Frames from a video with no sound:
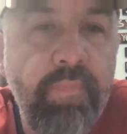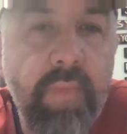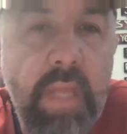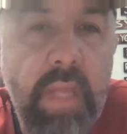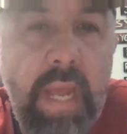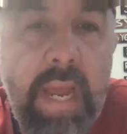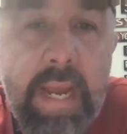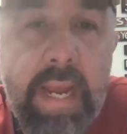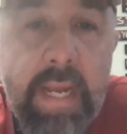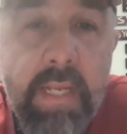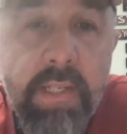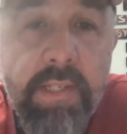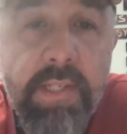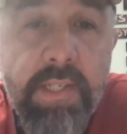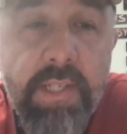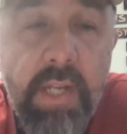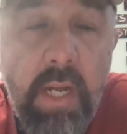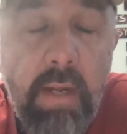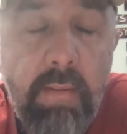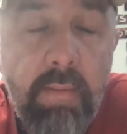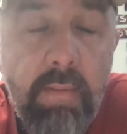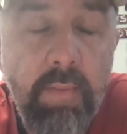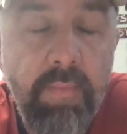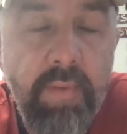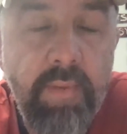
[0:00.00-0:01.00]
And
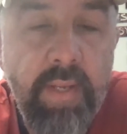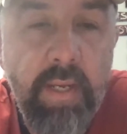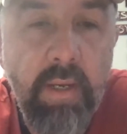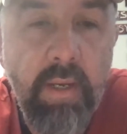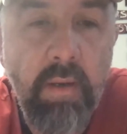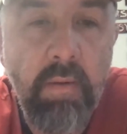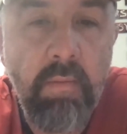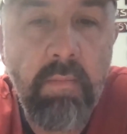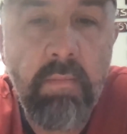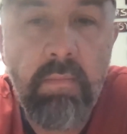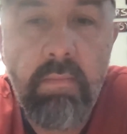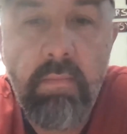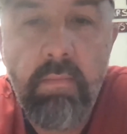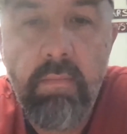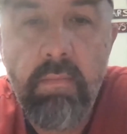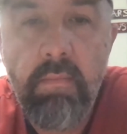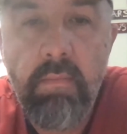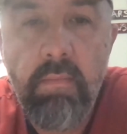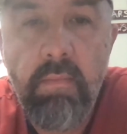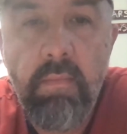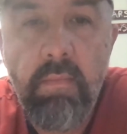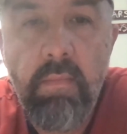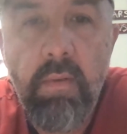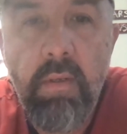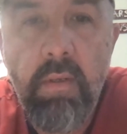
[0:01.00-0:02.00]
some of them
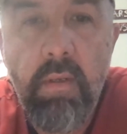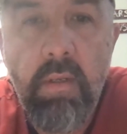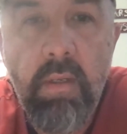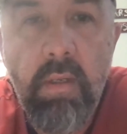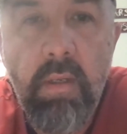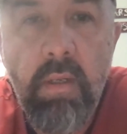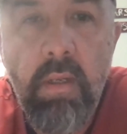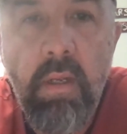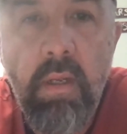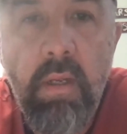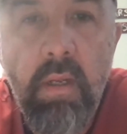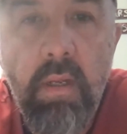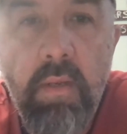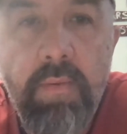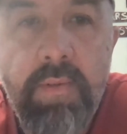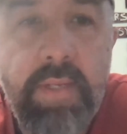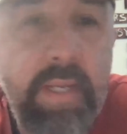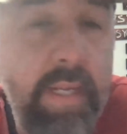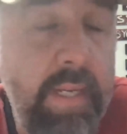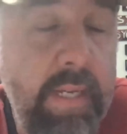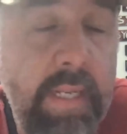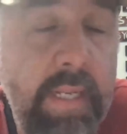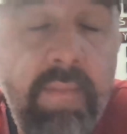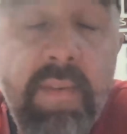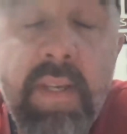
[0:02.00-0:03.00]

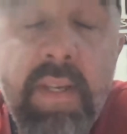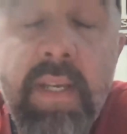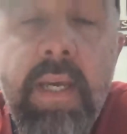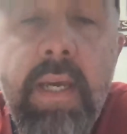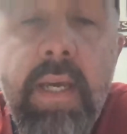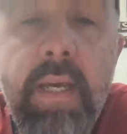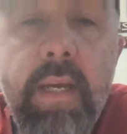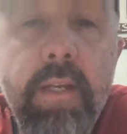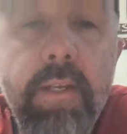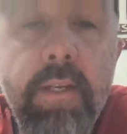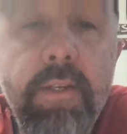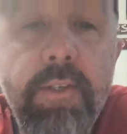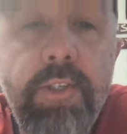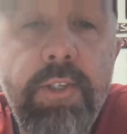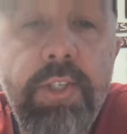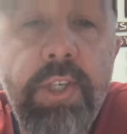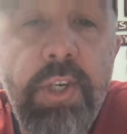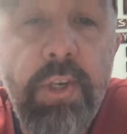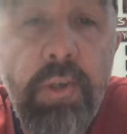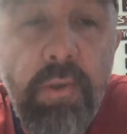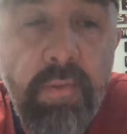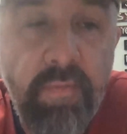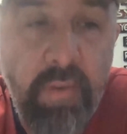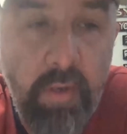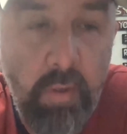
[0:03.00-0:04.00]
didn't even get
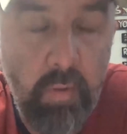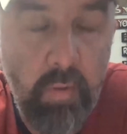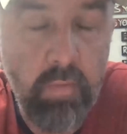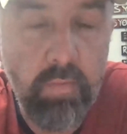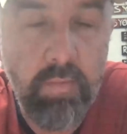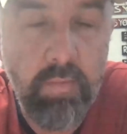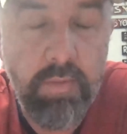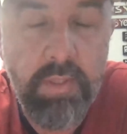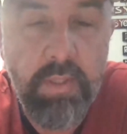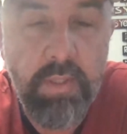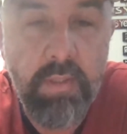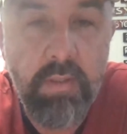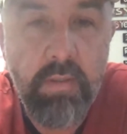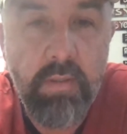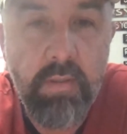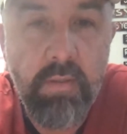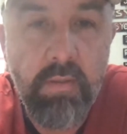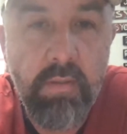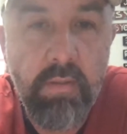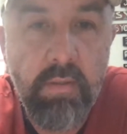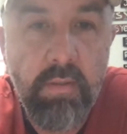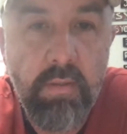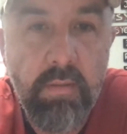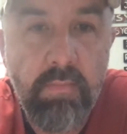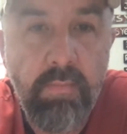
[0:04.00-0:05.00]
to vote
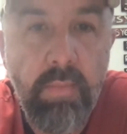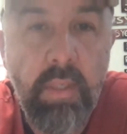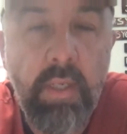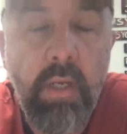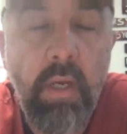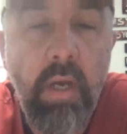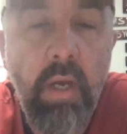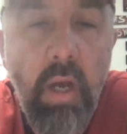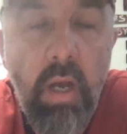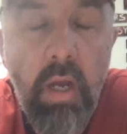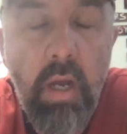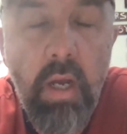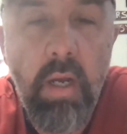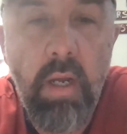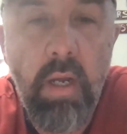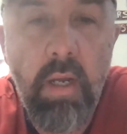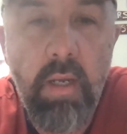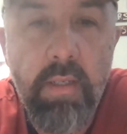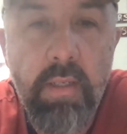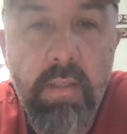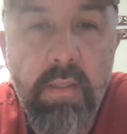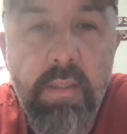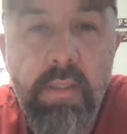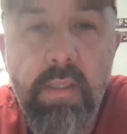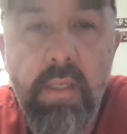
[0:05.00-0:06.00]

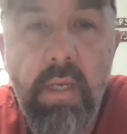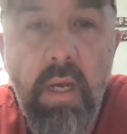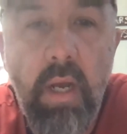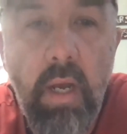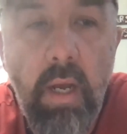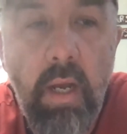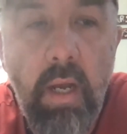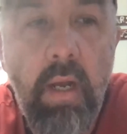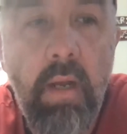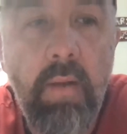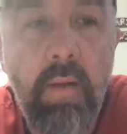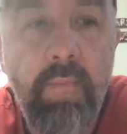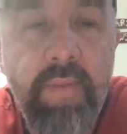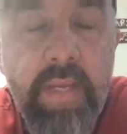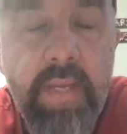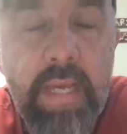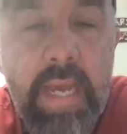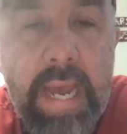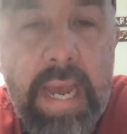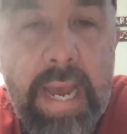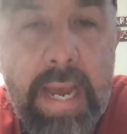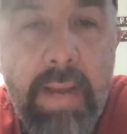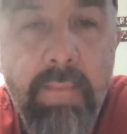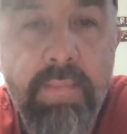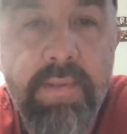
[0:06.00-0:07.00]
because of the
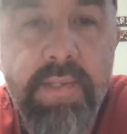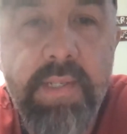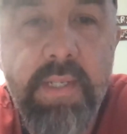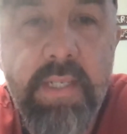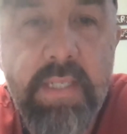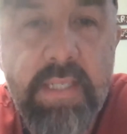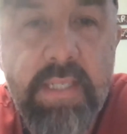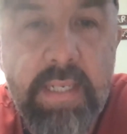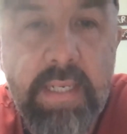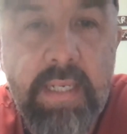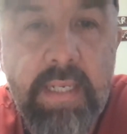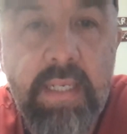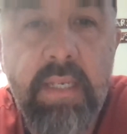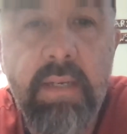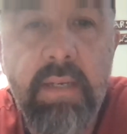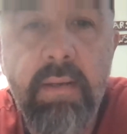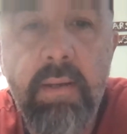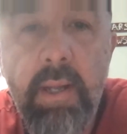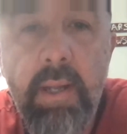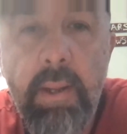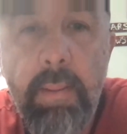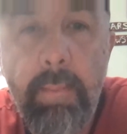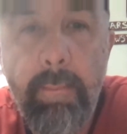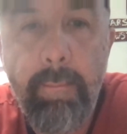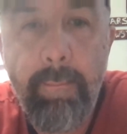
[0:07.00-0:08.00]
absentee
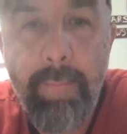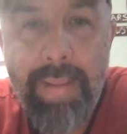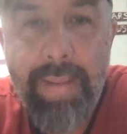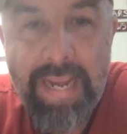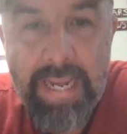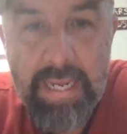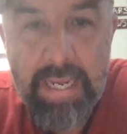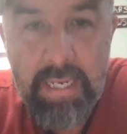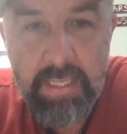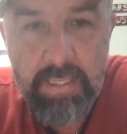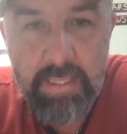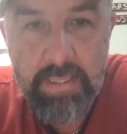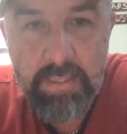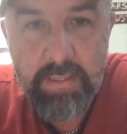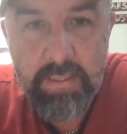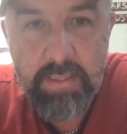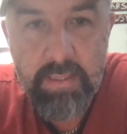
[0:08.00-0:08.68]
ballot.